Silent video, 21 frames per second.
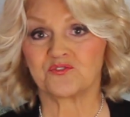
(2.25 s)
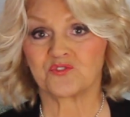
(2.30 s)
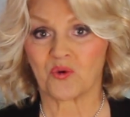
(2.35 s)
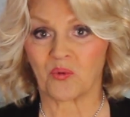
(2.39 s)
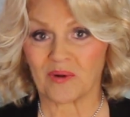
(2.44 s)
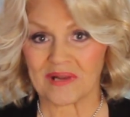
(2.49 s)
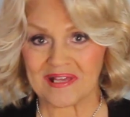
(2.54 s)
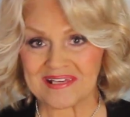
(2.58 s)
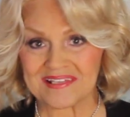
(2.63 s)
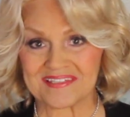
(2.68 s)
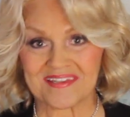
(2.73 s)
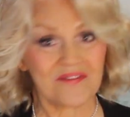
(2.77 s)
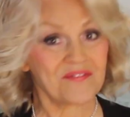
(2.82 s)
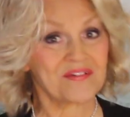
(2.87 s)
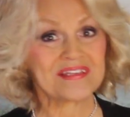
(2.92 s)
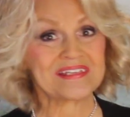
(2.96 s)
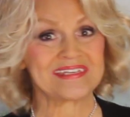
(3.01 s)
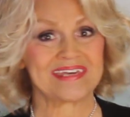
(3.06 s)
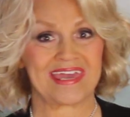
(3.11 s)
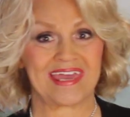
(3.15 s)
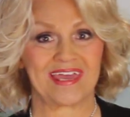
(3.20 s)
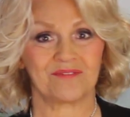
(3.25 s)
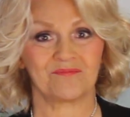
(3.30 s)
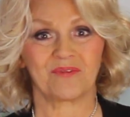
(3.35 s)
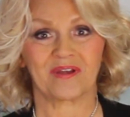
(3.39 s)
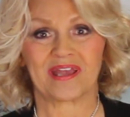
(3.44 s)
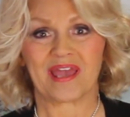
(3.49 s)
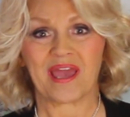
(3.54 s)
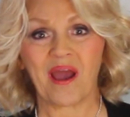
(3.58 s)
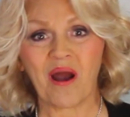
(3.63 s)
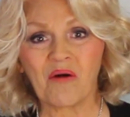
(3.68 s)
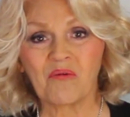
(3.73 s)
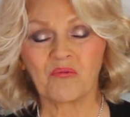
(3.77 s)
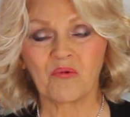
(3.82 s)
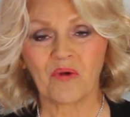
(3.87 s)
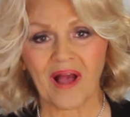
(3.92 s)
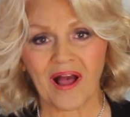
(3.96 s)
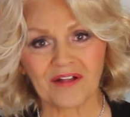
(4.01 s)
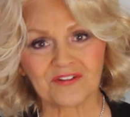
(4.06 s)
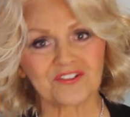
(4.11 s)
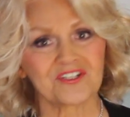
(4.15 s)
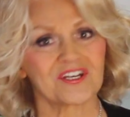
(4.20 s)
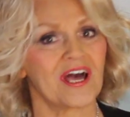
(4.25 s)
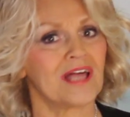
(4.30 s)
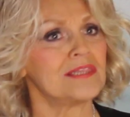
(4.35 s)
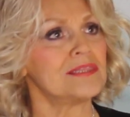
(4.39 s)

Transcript: 2017 Raquel Welch